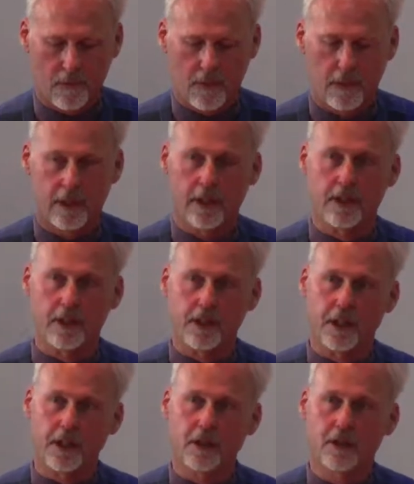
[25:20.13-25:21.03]
in a
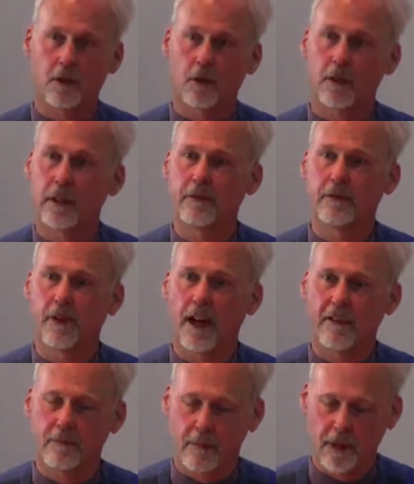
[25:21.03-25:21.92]
year or in
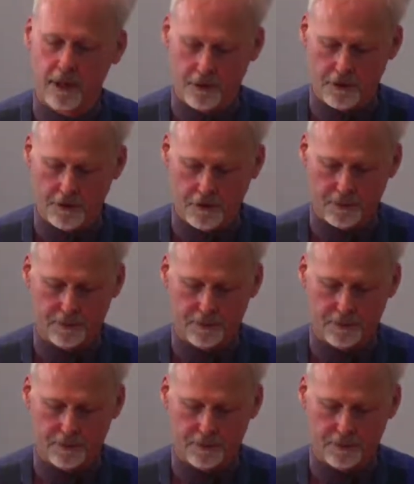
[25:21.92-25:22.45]
5 minutes.